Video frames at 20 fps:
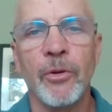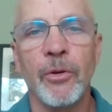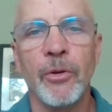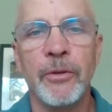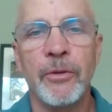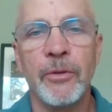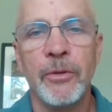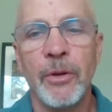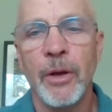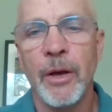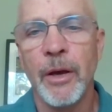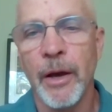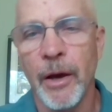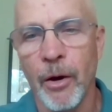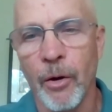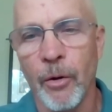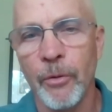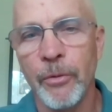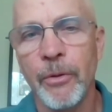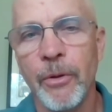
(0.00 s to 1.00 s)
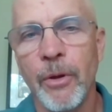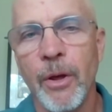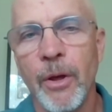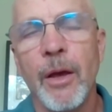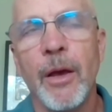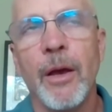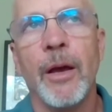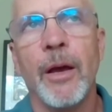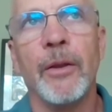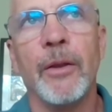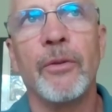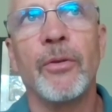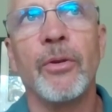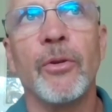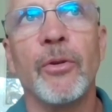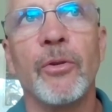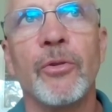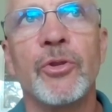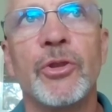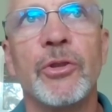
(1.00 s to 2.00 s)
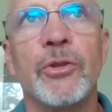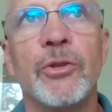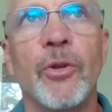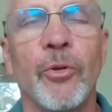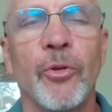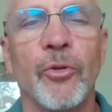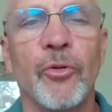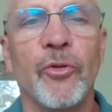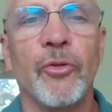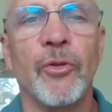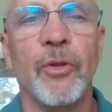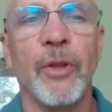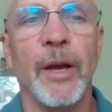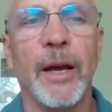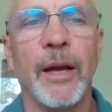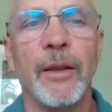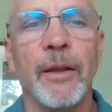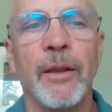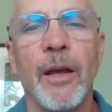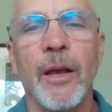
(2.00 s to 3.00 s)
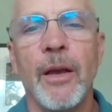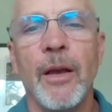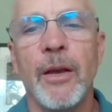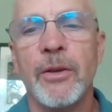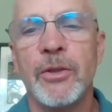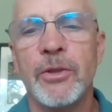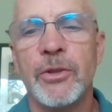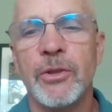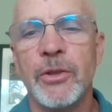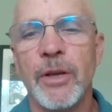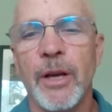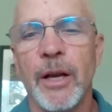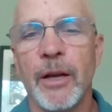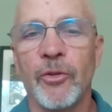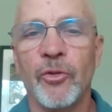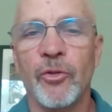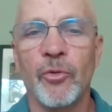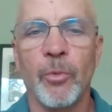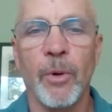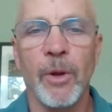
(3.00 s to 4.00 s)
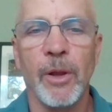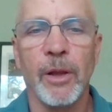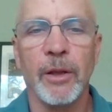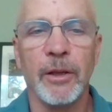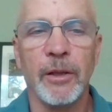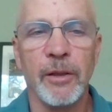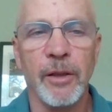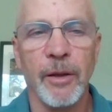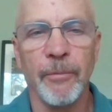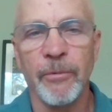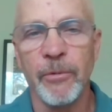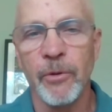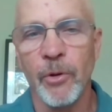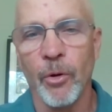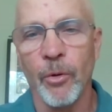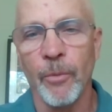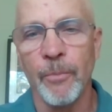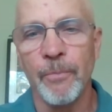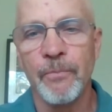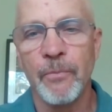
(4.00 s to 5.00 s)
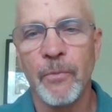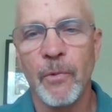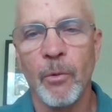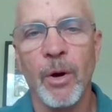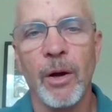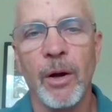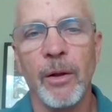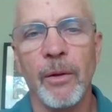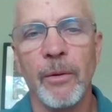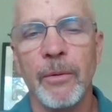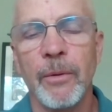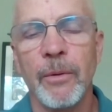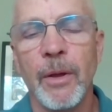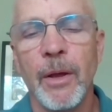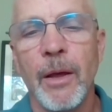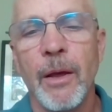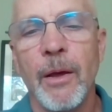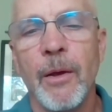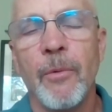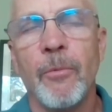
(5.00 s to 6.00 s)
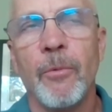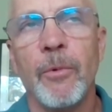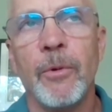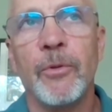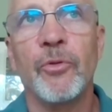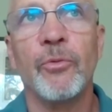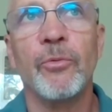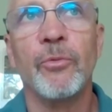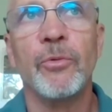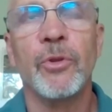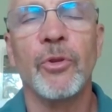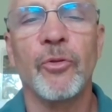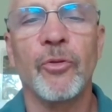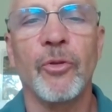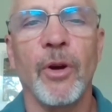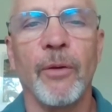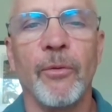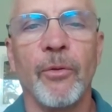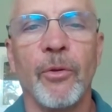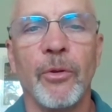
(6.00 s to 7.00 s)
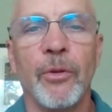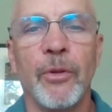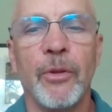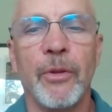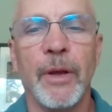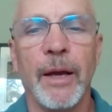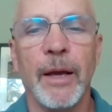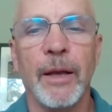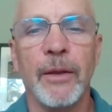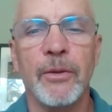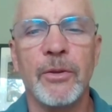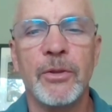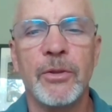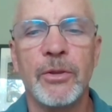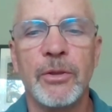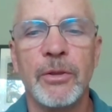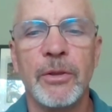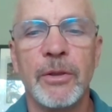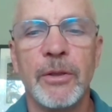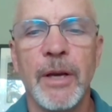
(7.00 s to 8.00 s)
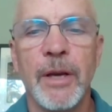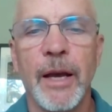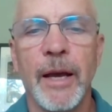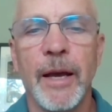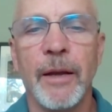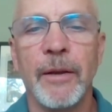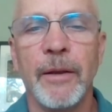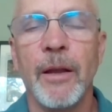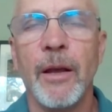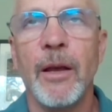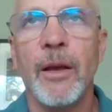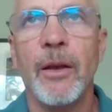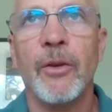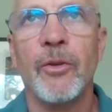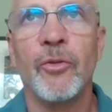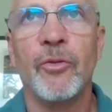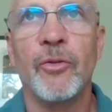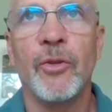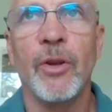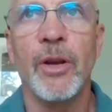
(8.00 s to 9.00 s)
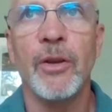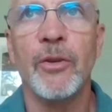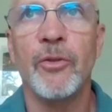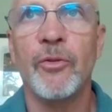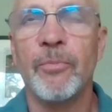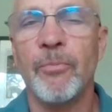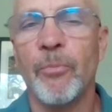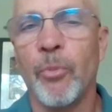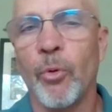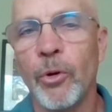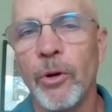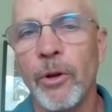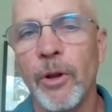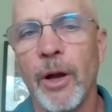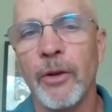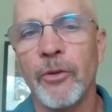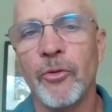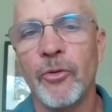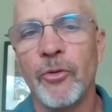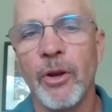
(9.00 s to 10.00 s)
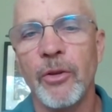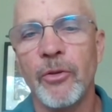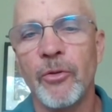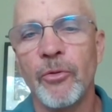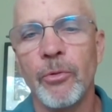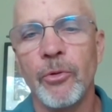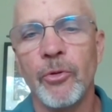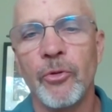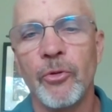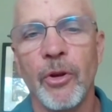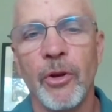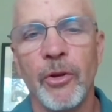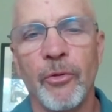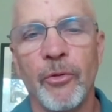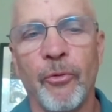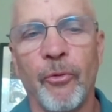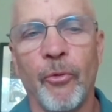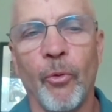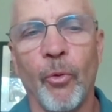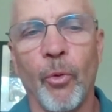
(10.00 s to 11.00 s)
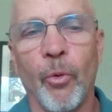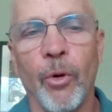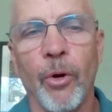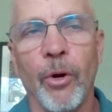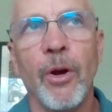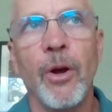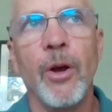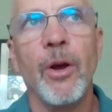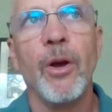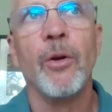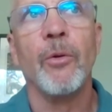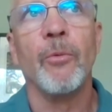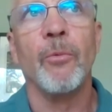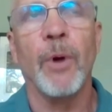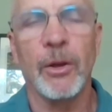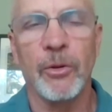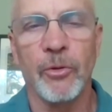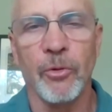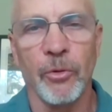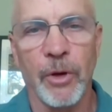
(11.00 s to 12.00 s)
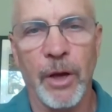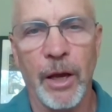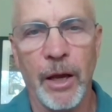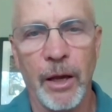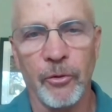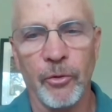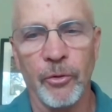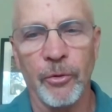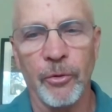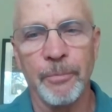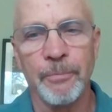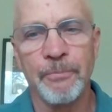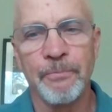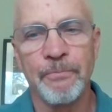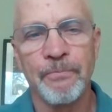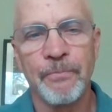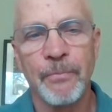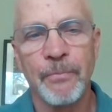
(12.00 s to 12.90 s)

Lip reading: in good health until she noticed that she had a swelling in a lymph node. Well, we soon discovered that she had borderline stage 3, stage 4 rectal cancer.